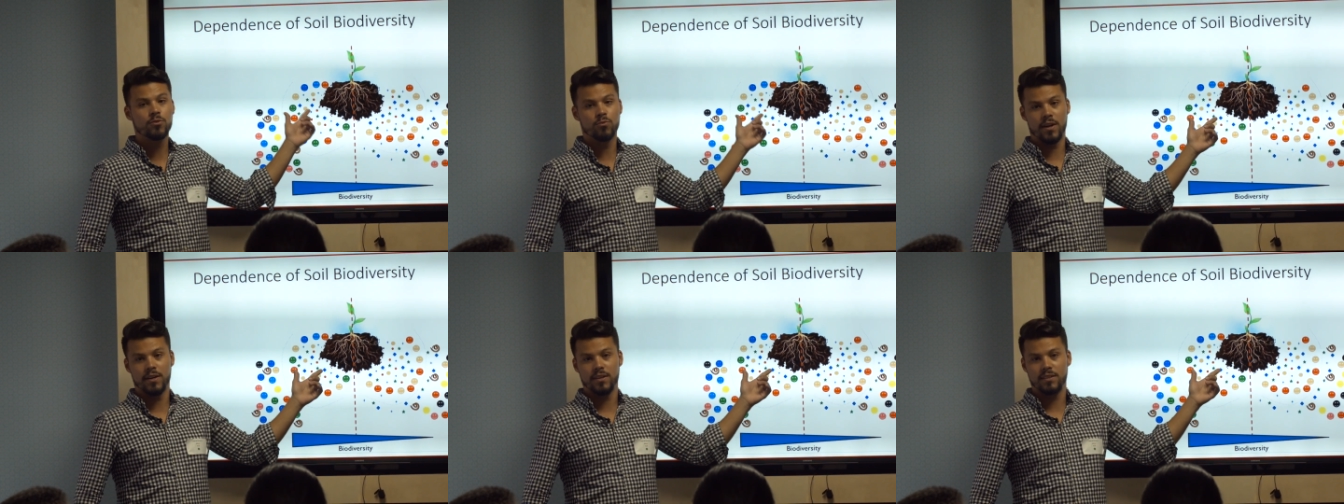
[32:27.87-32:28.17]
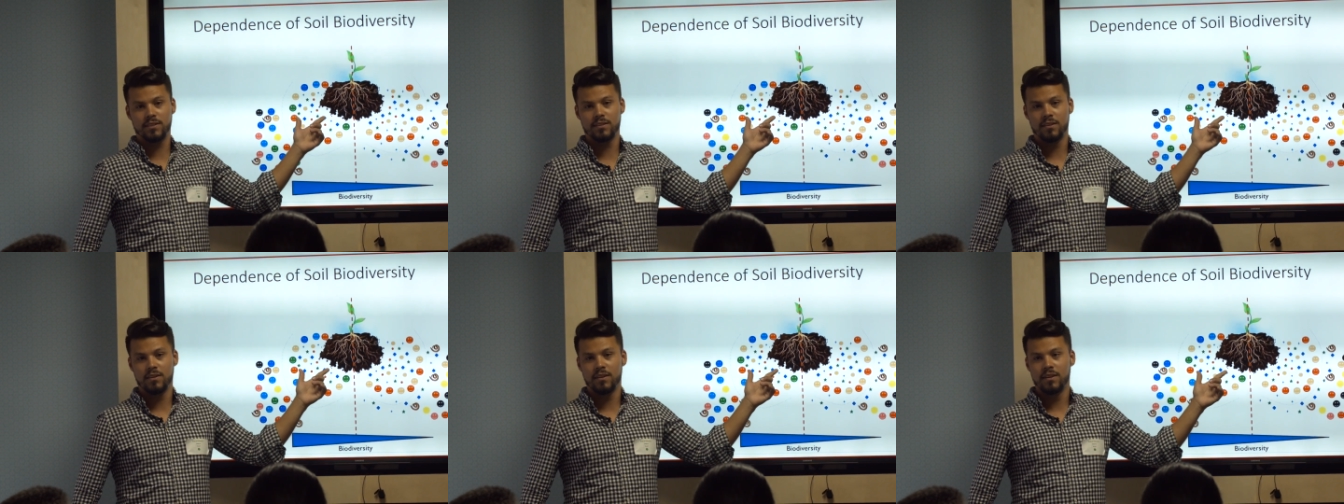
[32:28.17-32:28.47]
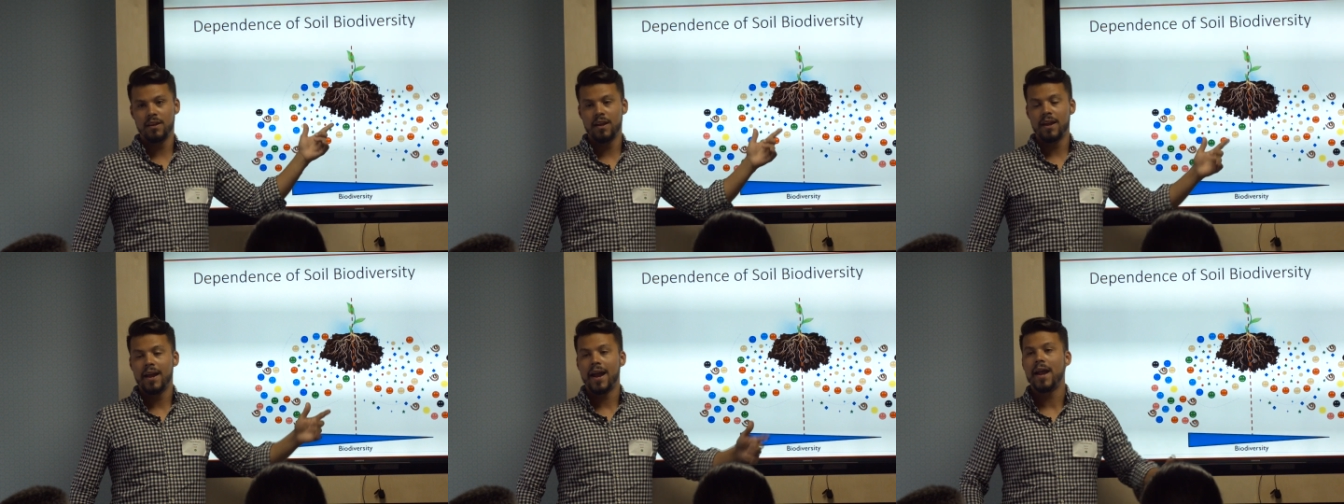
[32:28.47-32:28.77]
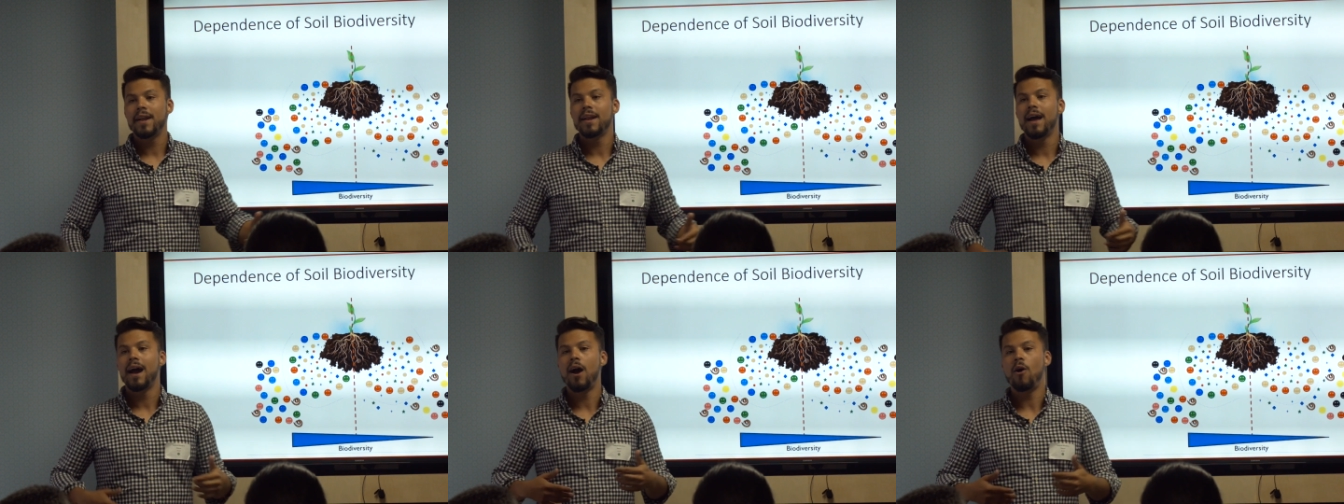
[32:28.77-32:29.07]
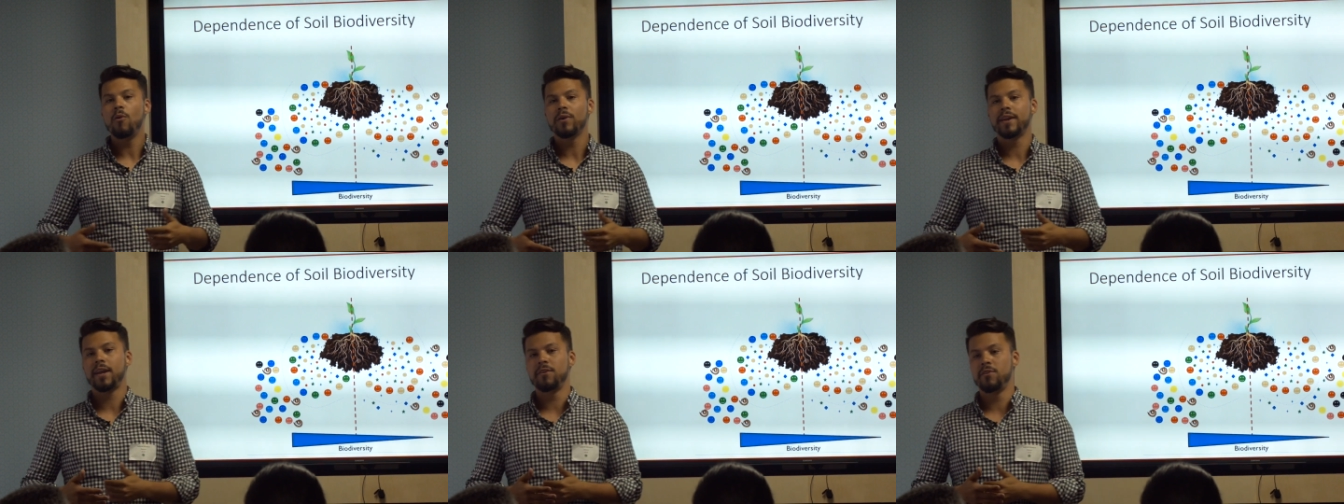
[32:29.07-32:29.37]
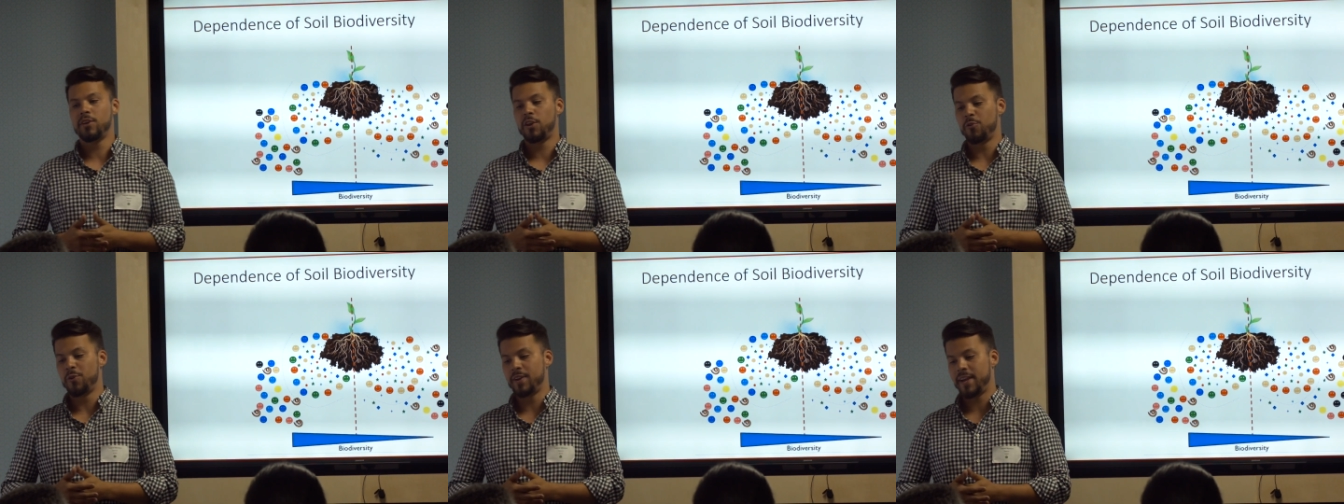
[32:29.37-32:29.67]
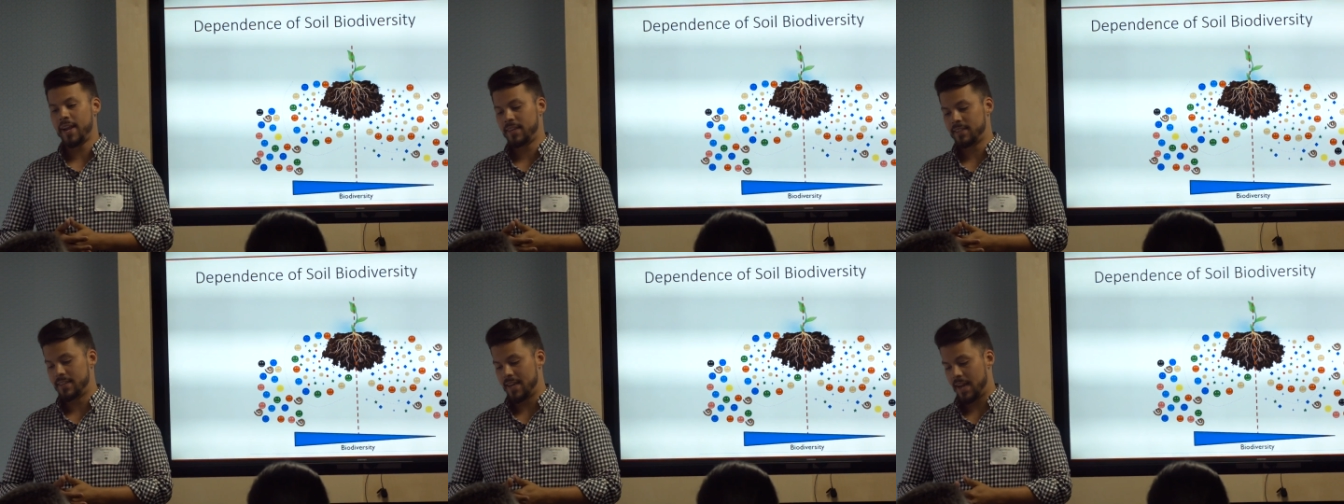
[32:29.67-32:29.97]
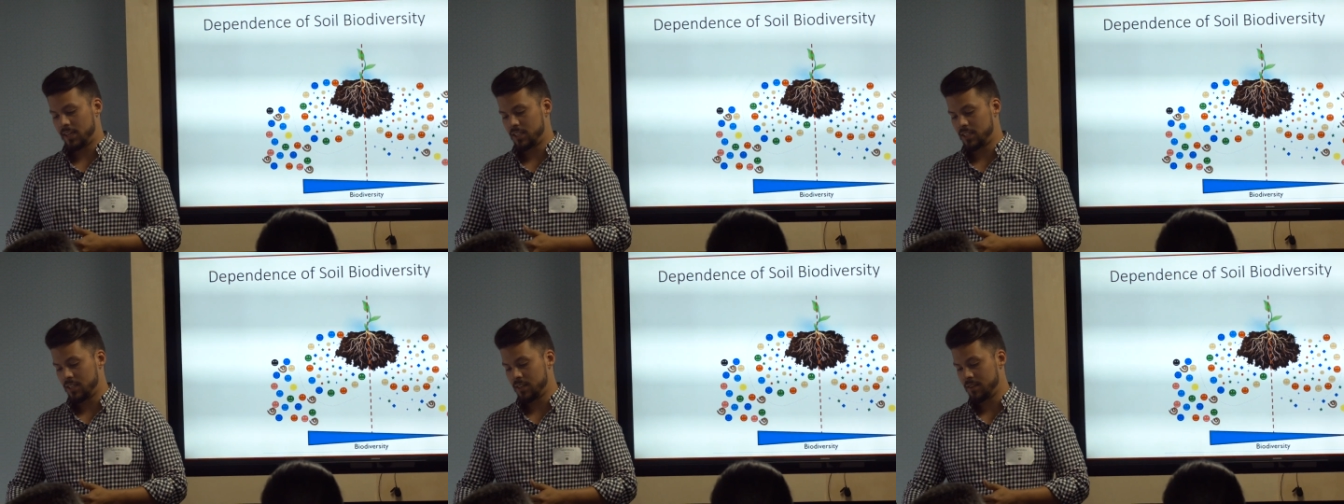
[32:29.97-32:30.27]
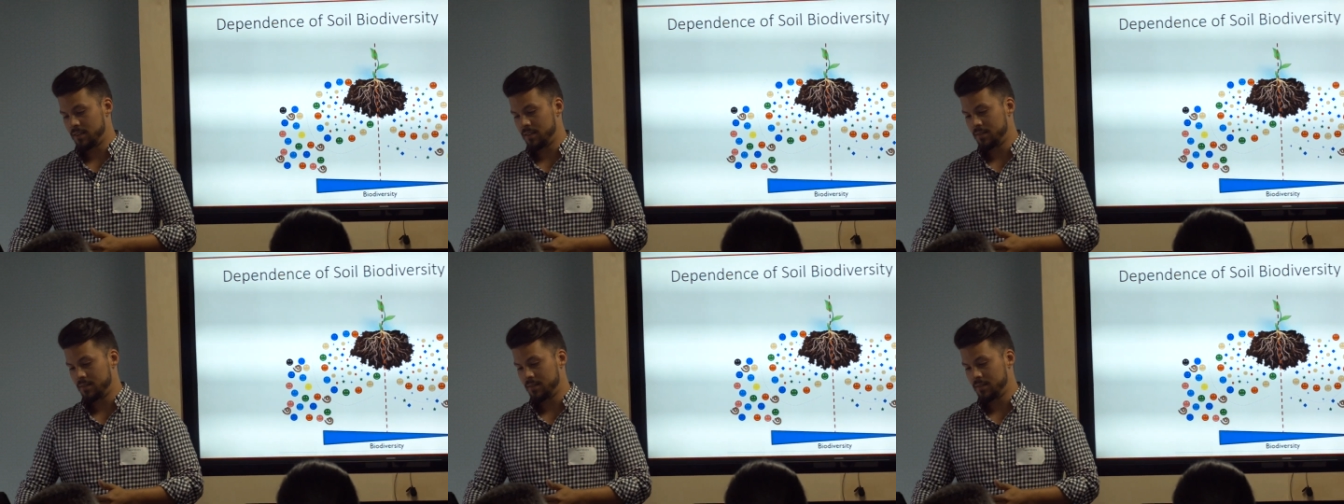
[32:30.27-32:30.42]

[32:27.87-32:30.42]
ones. And how can we create that?